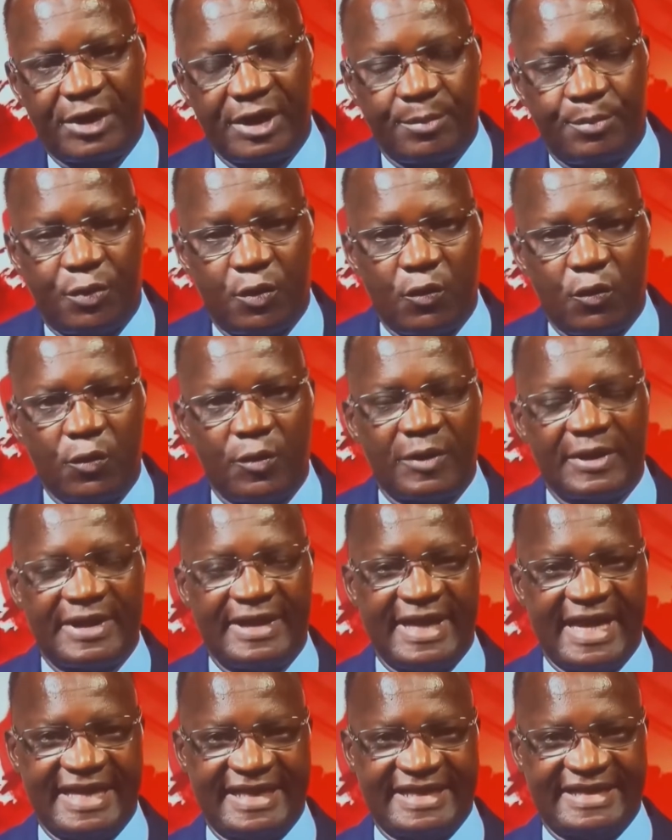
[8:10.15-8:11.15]
people
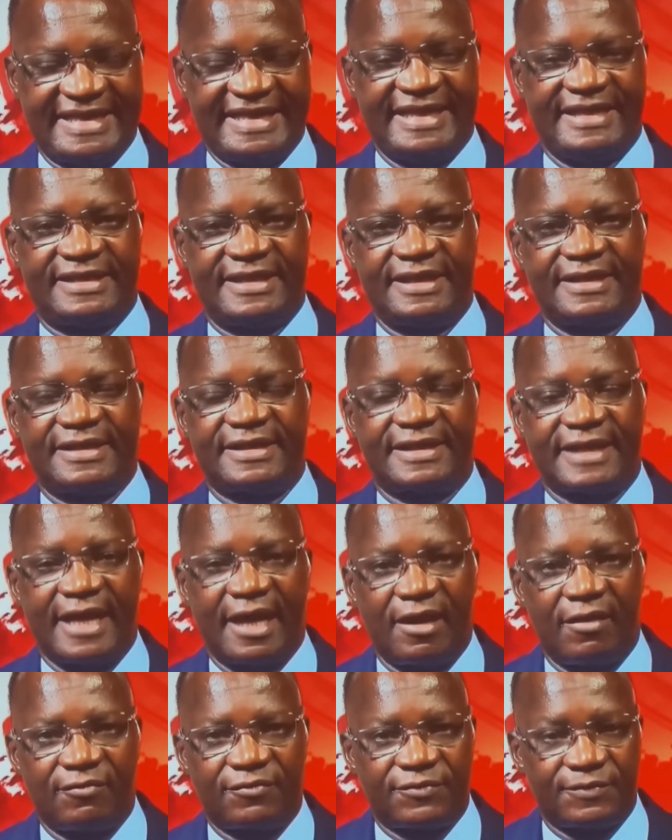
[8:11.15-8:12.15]
that sees
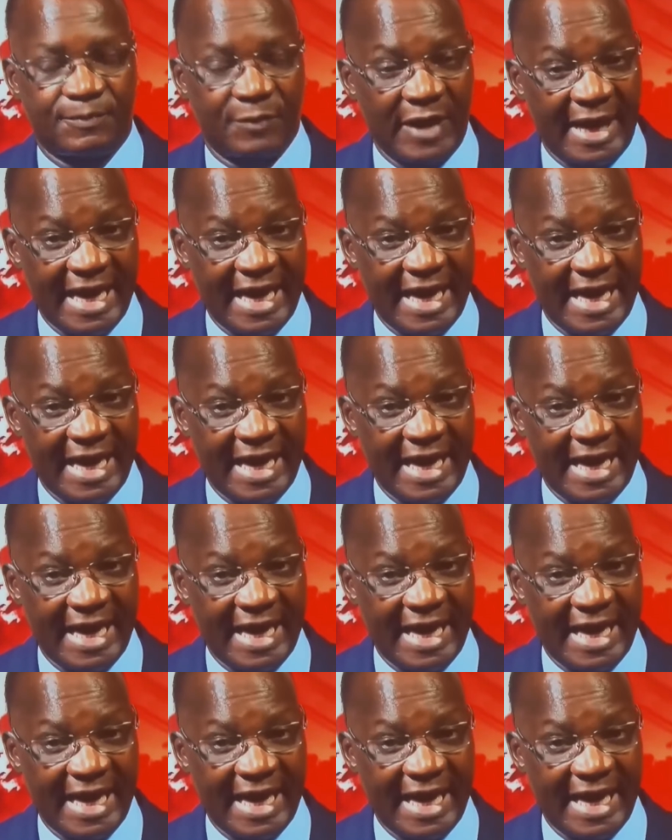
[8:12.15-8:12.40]
itself